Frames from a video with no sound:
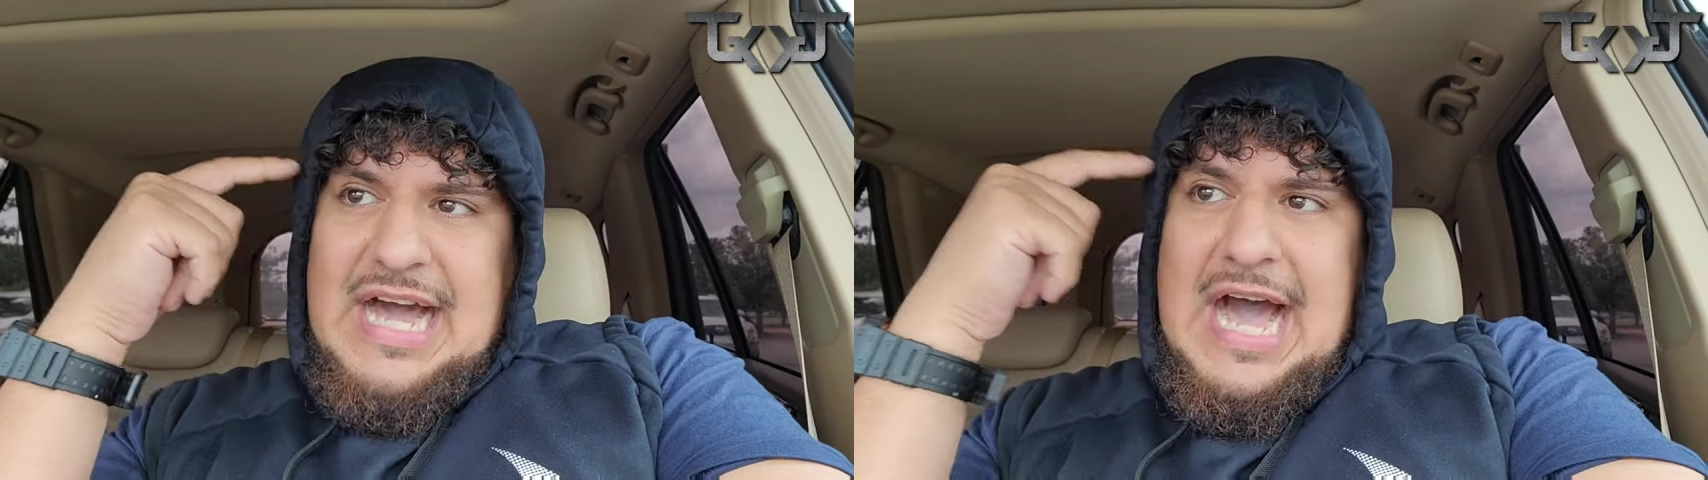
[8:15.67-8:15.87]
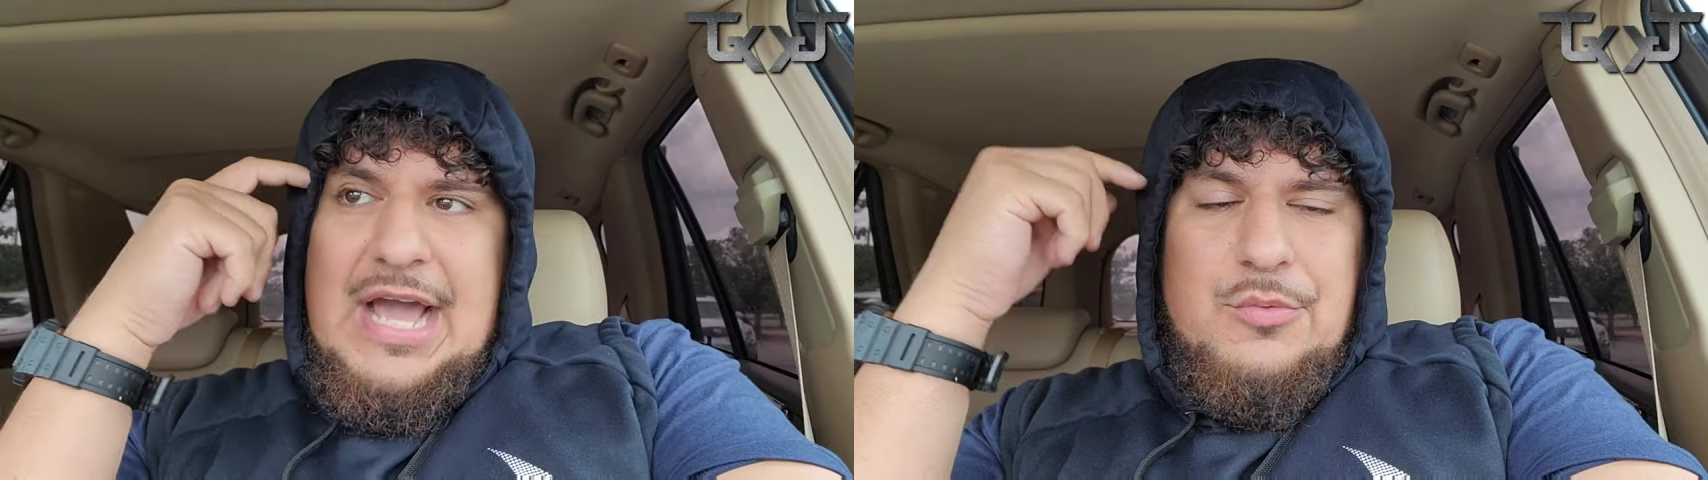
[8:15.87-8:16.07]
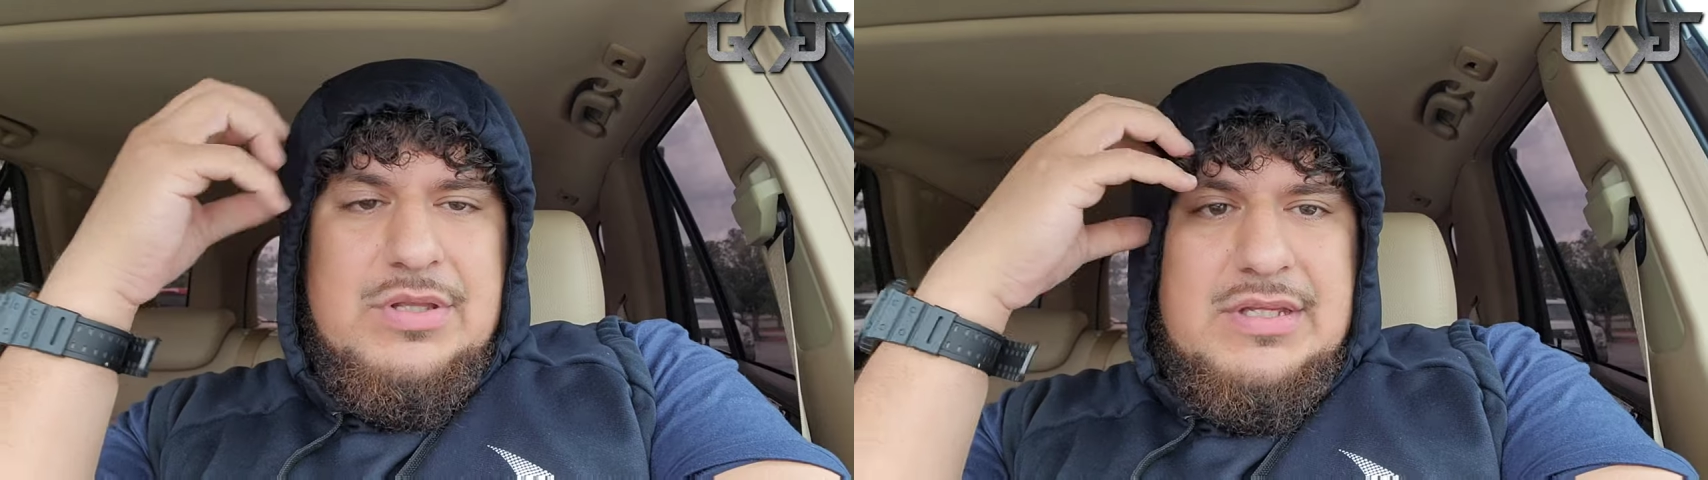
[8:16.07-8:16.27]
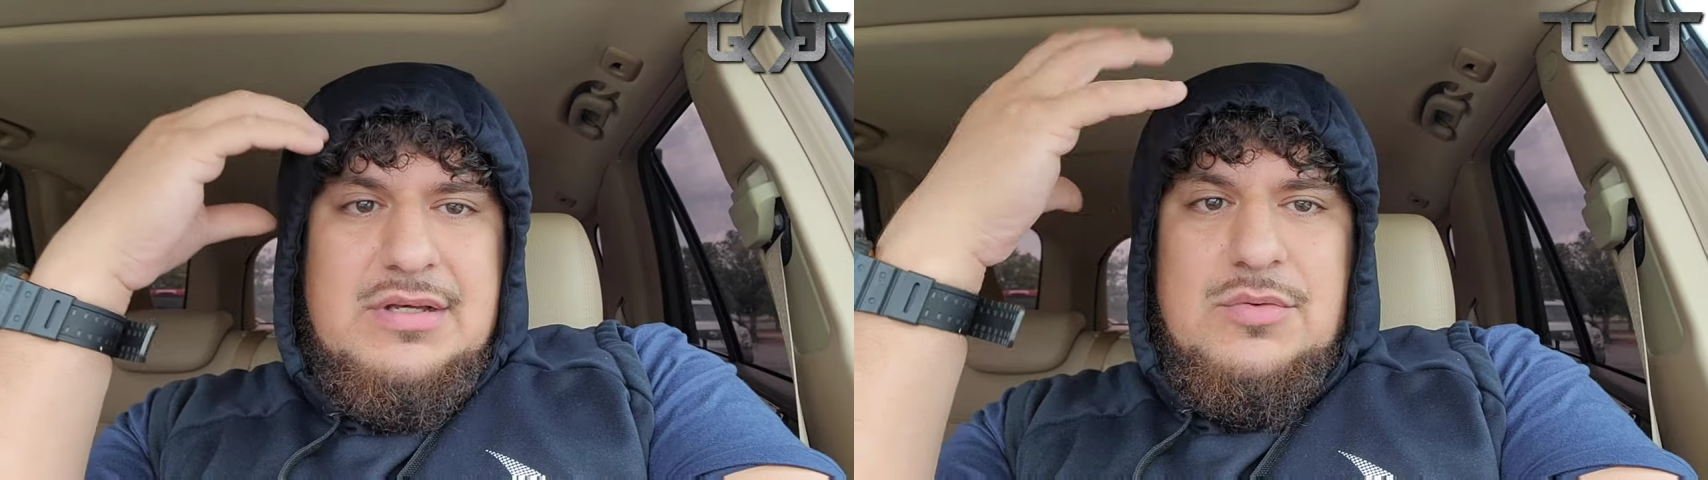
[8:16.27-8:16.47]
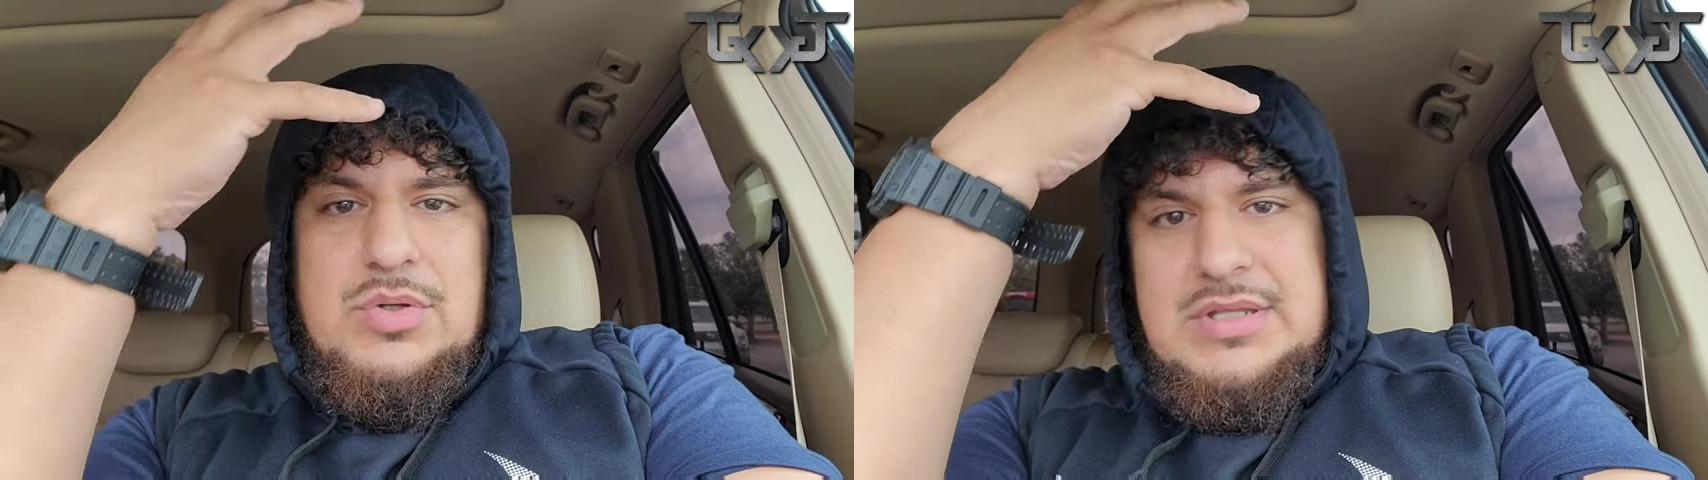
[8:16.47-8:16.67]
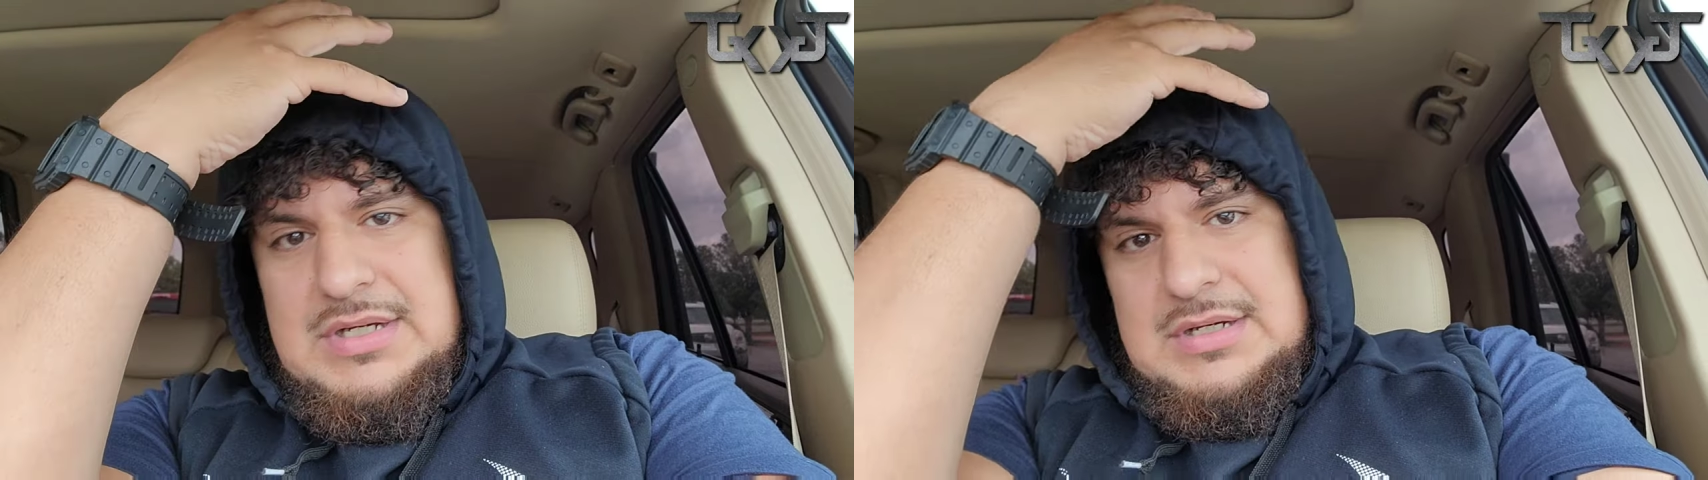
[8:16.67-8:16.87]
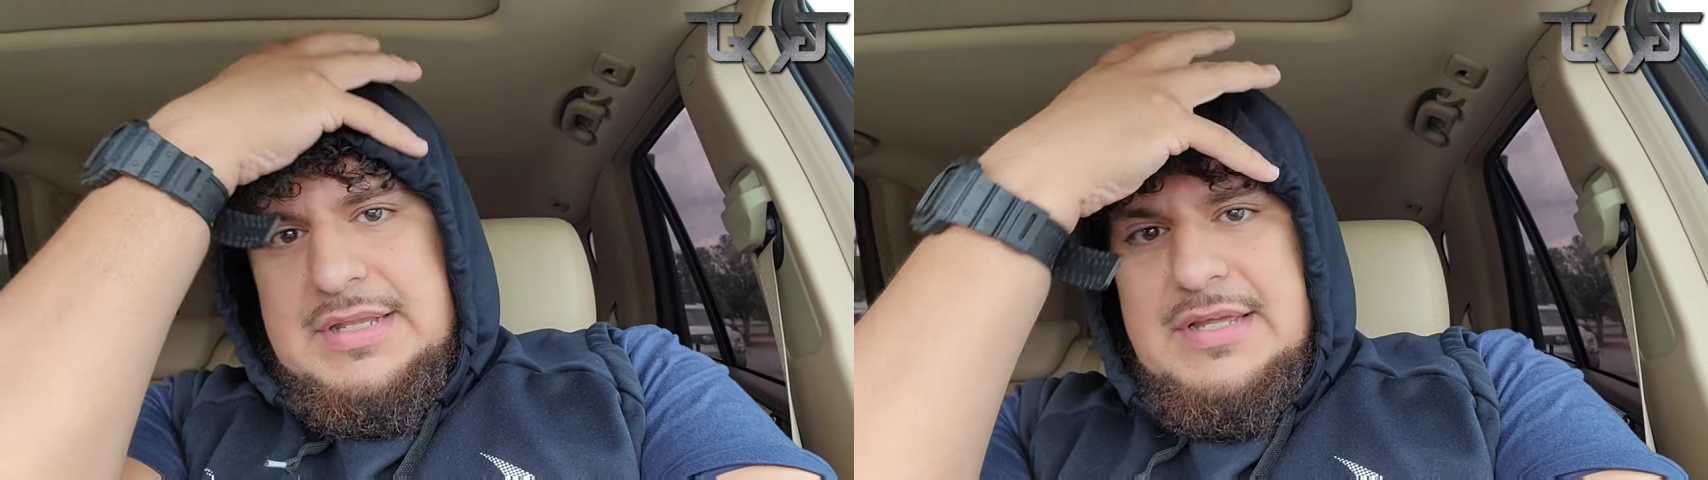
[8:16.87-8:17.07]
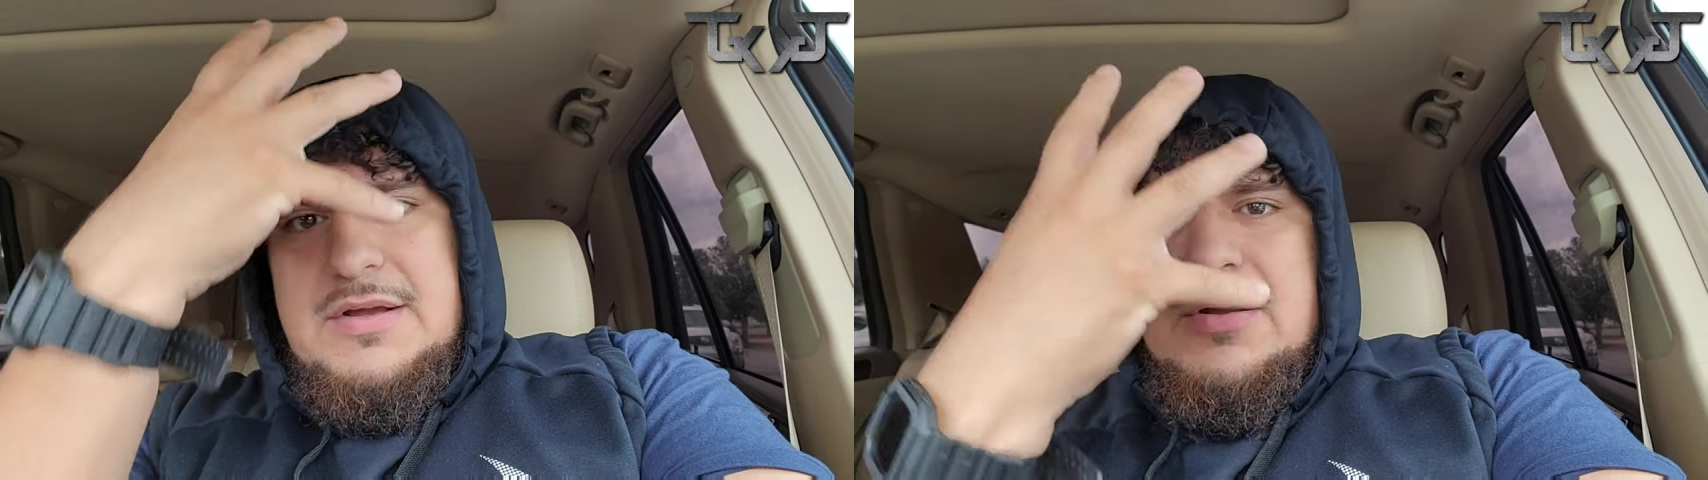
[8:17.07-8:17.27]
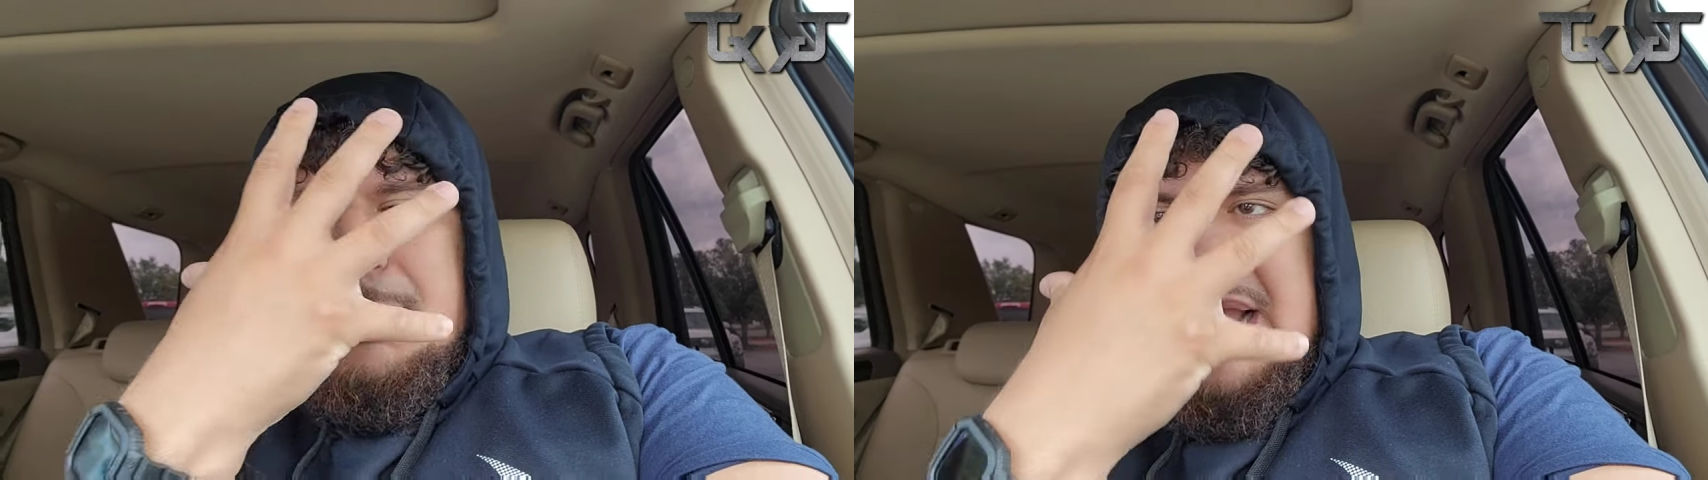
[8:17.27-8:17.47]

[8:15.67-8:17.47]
guy with the